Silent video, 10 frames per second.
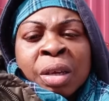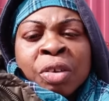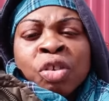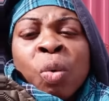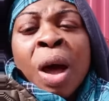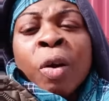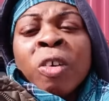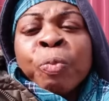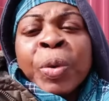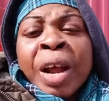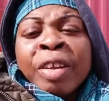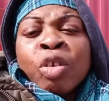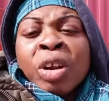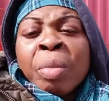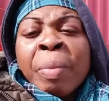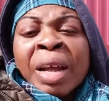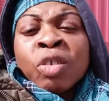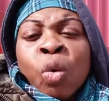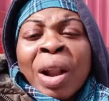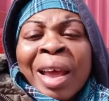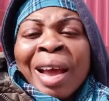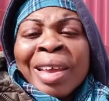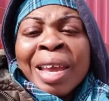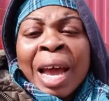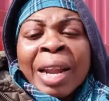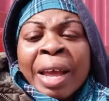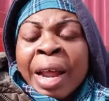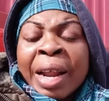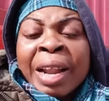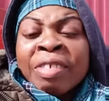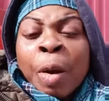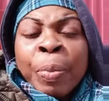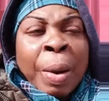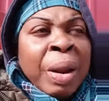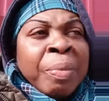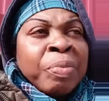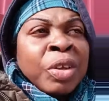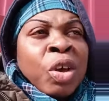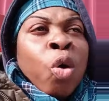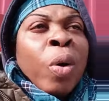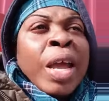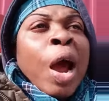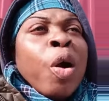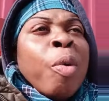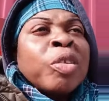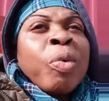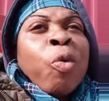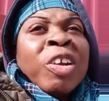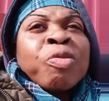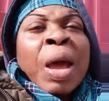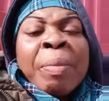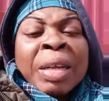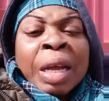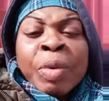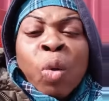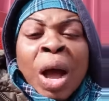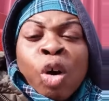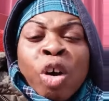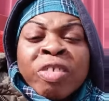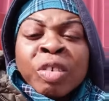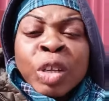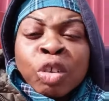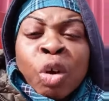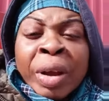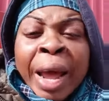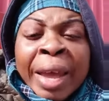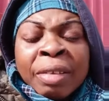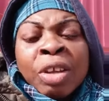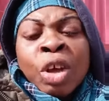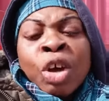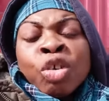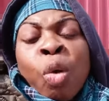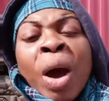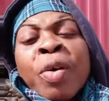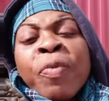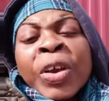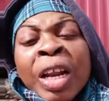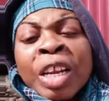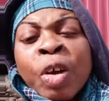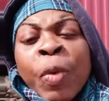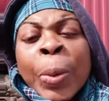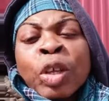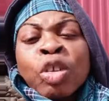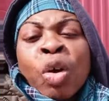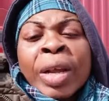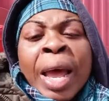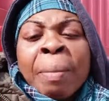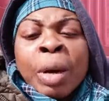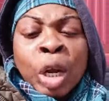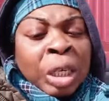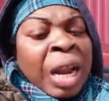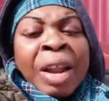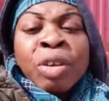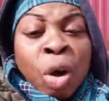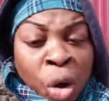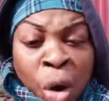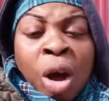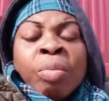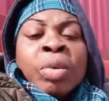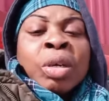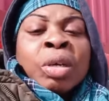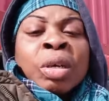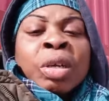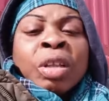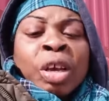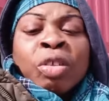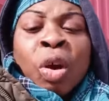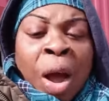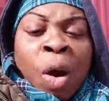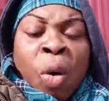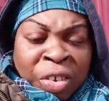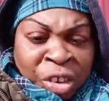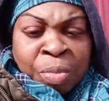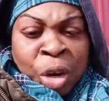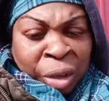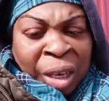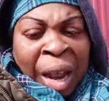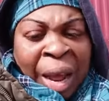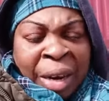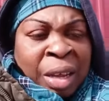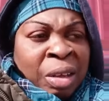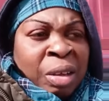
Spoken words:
She wants to spin her tongue in my batty hole like a gig, and that's her problem. Why are you about to wash my bottom? You want to spin your tongue in it? You want to clean up and put your tongue in it? Blood clot? No, come. Take your tongue and wash it blood clot. Eh?